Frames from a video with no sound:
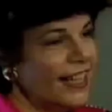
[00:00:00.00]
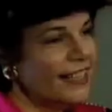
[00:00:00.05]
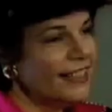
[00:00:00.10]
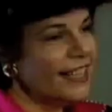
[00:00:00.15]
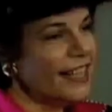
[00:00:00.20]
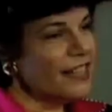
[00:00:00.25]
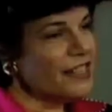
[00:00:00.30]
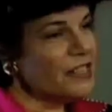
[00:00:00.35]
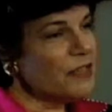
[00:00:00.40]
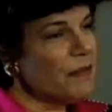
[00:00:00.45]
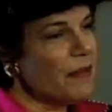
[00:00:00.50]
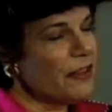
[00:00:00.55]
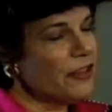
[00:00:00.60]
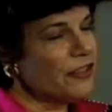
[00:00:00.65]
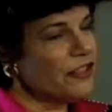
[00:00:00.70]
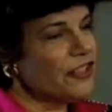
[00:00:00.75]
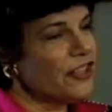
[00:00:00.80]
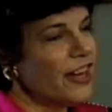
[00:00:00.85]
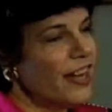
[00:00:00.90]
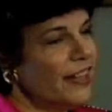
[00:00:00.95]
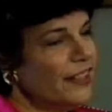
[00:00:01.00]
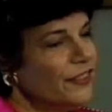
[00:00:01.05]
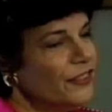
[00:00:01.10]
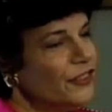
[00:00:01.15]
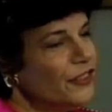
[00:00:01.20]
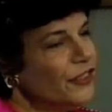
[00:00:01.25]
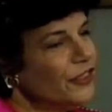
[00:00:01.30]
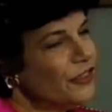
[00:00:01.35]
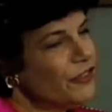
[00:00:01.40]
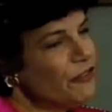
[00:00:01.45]
Tell us about your
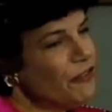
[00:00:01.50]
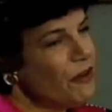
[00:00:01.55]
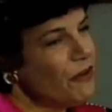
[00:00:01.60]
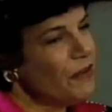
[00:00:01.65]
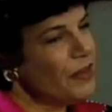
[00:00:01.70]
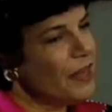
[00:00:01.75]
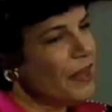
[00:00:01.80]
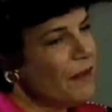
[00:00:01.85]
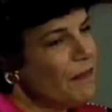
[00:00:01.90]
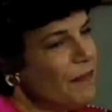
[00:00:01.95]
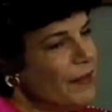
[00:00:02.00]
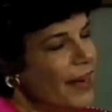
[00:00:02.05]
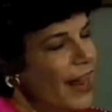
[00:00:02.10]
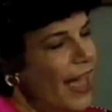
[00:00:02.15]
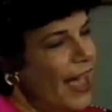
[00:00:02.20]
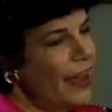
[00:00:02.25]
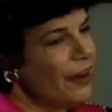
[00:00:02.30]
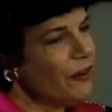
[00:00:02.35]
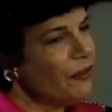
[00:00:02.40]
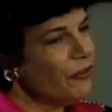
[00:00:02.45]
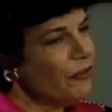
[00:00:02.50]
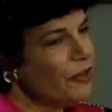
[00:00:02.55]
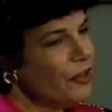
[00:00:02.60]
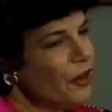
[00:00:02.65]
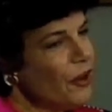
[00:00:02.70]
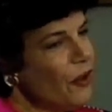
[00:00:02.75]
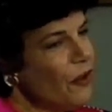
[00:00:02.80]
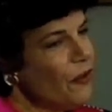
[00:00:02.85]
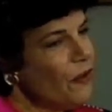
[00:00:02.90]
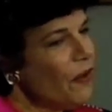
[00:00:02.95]
childhood growing up in Akron,
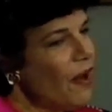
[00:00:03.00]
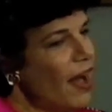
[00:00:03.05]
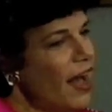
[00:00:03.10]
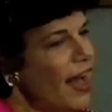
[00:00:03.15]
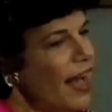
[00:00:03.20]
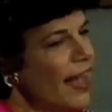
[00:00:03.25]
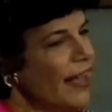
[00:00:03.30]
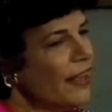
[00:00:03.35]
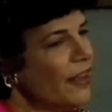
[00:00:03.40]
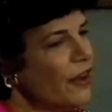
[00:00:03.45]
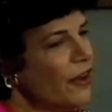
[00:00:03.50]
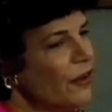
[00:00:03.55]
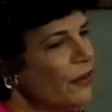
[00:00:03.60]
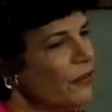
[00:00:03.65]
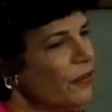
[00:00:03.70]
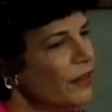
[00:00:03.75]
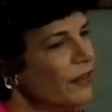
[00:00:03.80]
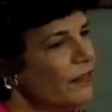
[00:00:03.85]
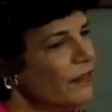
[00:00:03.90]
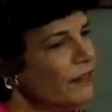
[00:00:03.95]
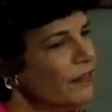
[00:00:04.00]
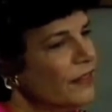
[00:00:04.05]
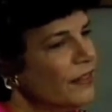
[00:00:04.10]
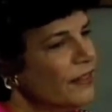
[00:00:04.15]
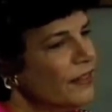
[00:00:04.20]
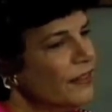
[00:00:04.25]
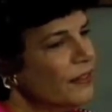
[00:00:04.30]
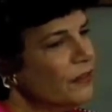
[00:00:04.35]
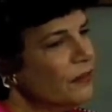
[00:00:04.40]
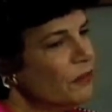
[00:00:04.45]
Ohio, and
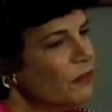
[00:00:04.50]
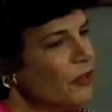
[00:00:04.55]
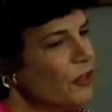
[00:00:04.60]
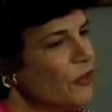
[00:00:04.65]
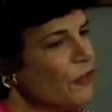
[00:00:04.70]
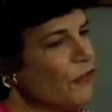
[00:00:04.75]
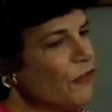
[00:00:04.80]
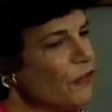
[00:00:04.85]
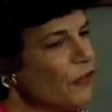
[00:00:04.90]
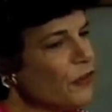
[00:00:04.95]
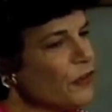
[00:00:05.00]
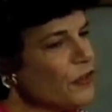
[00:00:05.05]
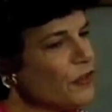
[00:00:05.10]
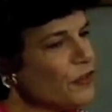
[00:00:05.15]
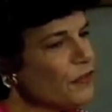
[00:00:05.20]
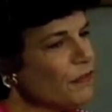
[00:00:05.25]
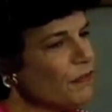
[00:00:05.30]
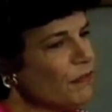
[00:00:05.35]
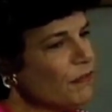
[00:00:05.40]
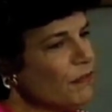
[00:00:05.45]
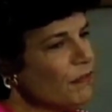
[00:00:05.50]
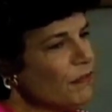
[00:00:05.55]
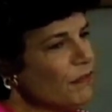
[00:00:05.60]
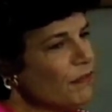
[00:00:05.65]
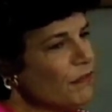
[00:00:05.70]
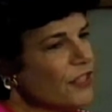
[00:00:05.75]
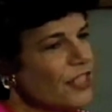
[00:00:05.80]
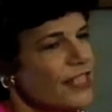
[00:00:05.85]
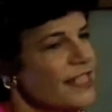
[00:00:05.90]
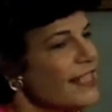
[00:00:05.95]
when you first
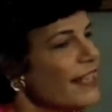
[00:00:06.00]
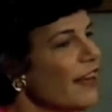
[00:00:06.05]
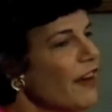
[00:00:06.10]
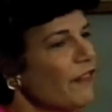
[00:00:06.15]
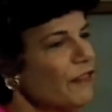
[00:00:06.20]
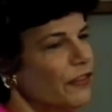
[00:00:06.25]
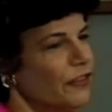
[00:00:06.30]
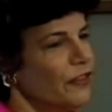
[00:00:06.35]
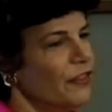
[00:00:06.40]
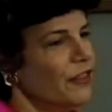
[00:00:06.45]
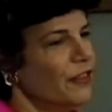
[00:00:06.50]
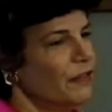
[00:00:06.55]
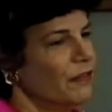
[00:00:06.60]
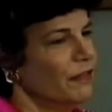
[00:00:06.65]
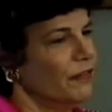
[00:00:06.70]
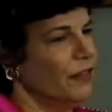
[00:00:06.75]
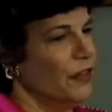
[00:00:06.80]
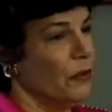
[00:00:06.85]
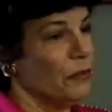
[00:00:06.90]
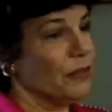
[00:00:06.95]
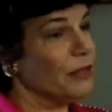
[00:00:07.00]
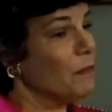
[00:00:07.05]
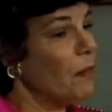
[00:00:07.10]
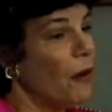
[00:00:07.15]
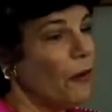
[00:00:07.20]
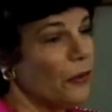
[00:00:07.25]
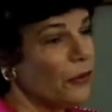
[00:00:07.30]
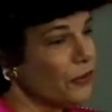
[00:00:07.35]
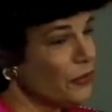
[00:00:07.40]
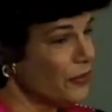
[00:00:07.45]
discovered that there was
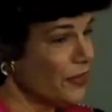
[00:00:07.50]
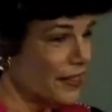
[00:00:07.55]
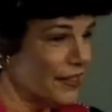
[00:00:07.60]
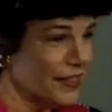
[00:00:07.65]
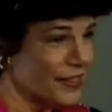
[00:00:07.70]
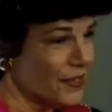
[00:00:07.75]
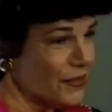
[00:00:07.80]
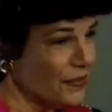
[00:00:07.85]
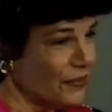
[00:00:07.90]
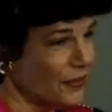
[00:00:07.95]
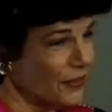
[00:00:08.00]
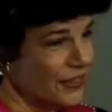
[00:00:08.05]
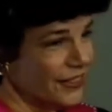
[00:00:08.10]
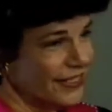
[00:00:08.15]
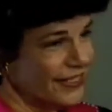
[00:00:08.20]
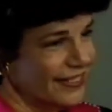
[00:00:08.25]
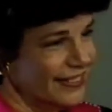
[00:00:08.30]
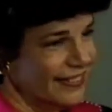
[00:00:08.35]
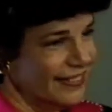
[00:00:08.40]
poetry in this world.